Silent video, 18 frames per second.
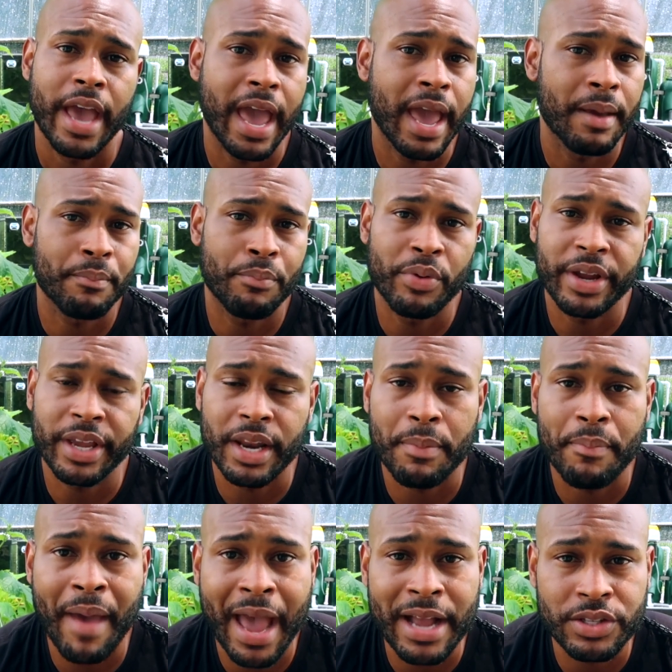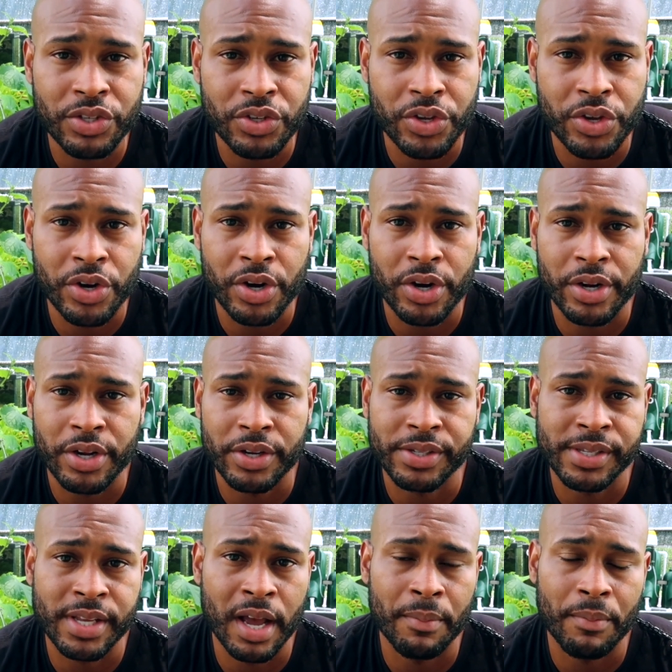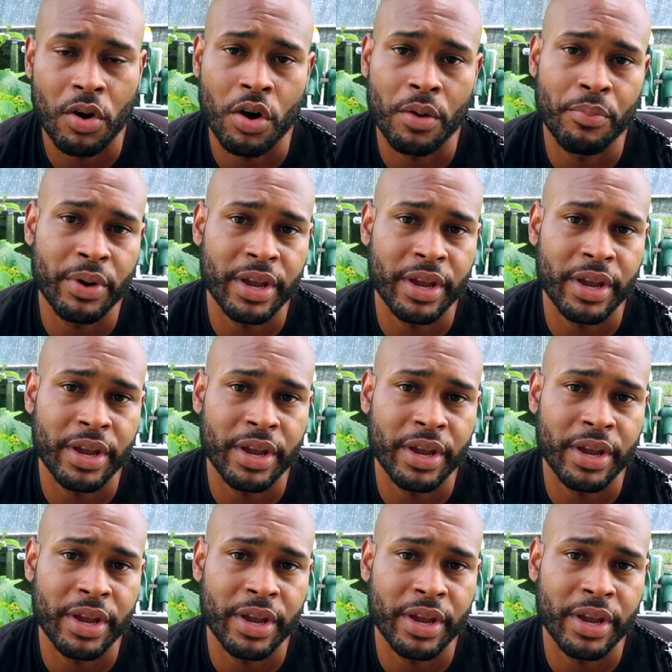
and bringing it back to your sump or